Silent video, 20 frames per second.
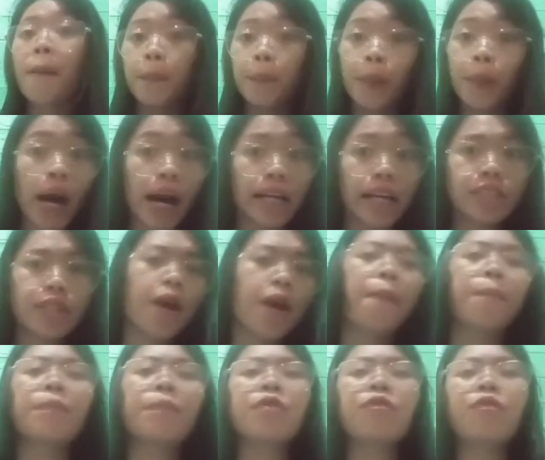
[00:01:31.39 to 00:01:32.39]
but
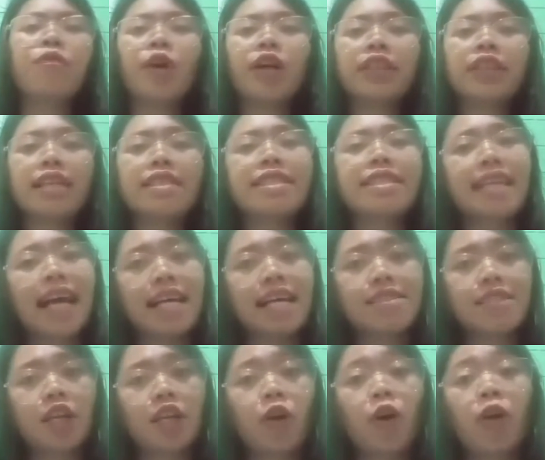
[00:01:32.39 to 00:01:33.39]
before
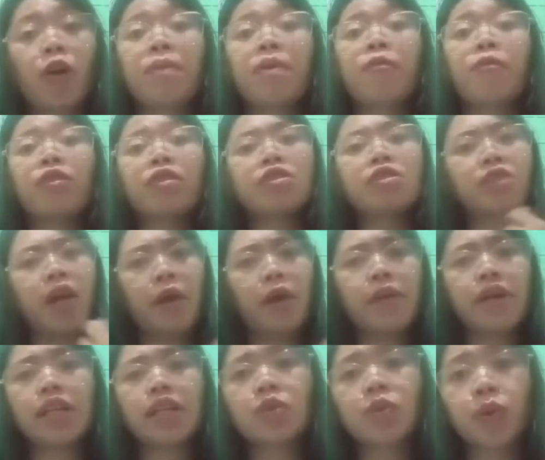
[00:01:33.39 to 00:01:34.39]
discussing or before
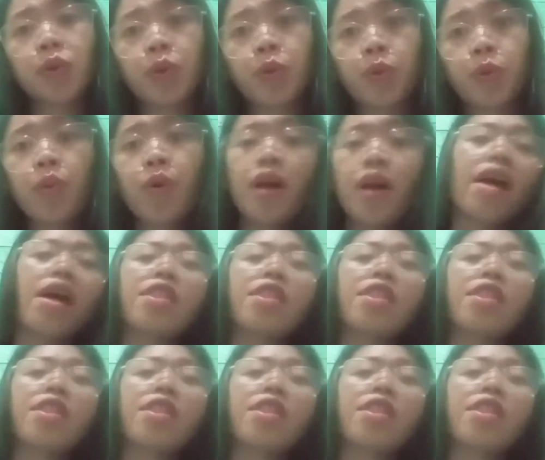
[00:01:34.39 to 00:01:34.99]
sharing to you